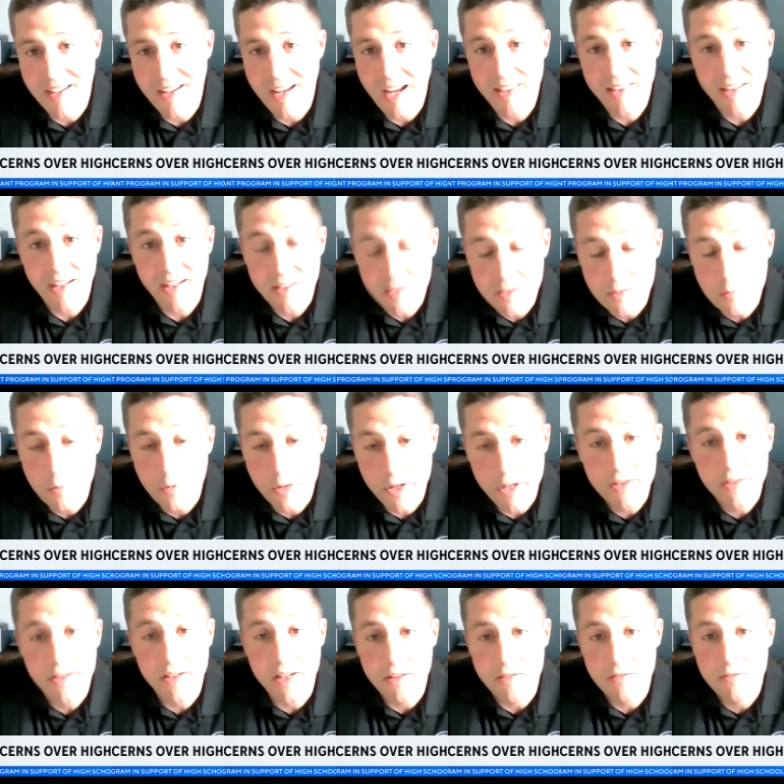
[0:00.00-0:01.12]
it's pretty
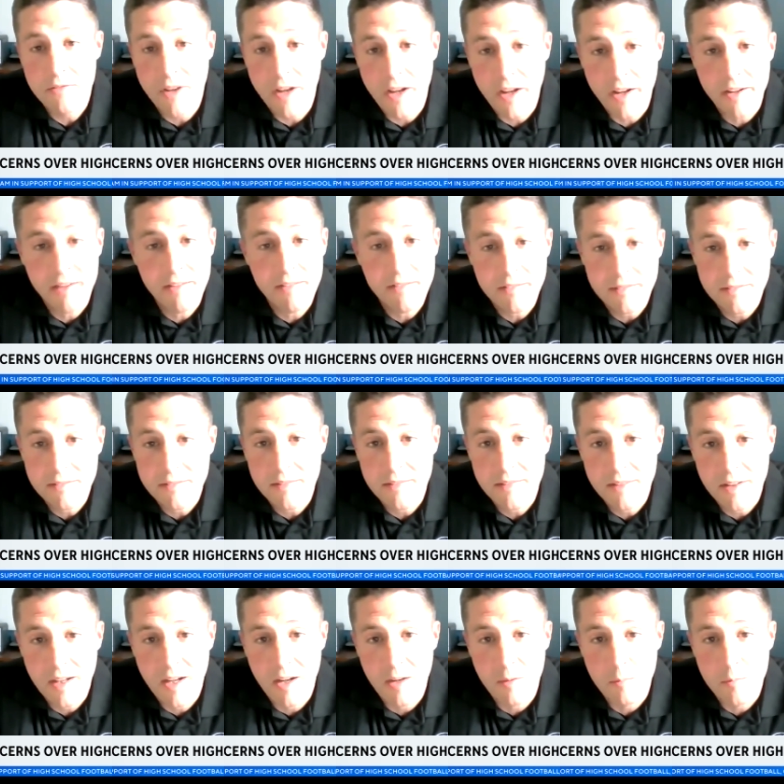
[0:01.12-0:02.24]
clean fun
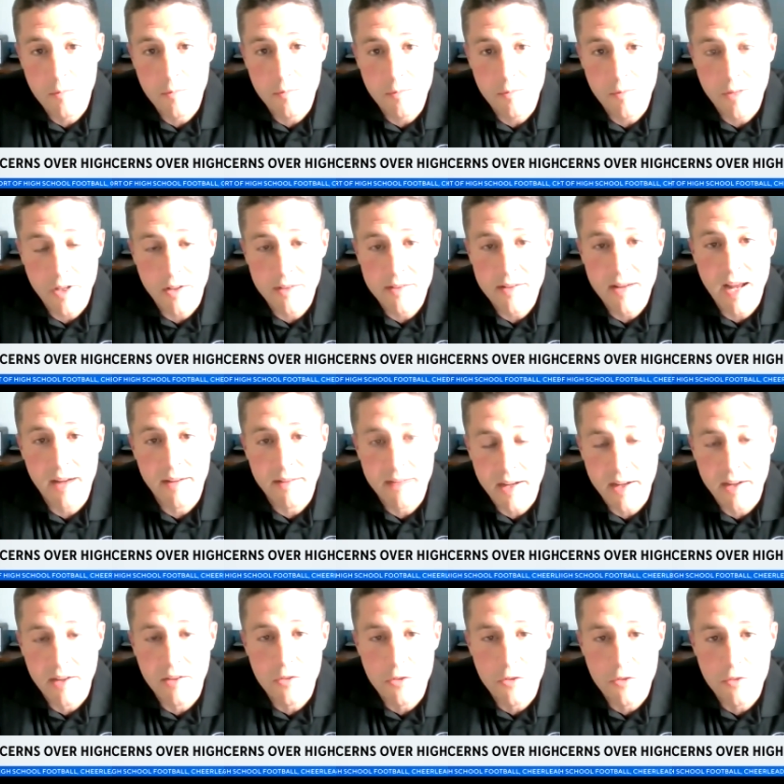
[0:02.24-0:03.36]
when it's not
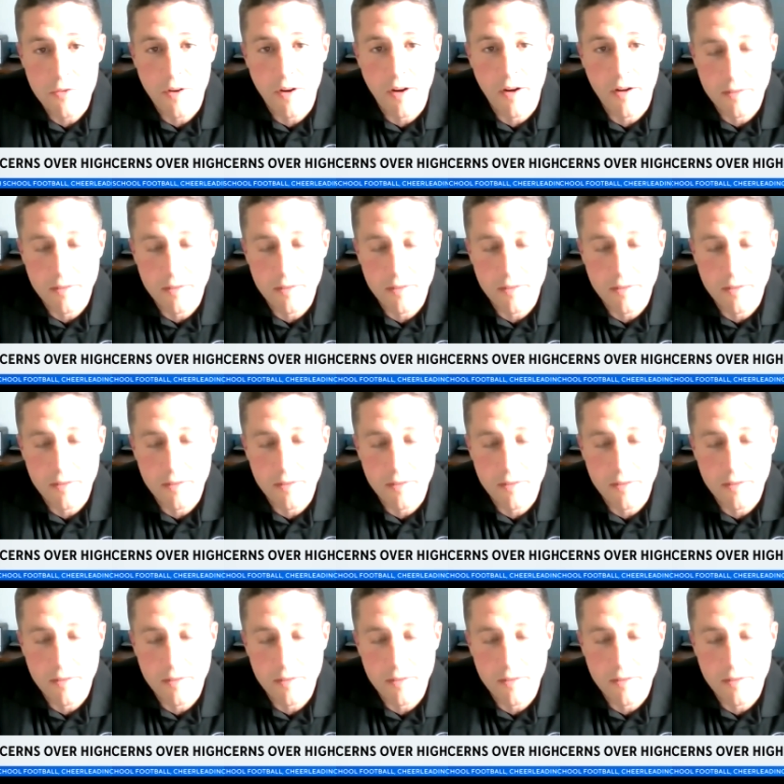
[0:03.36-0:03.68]
taken too far.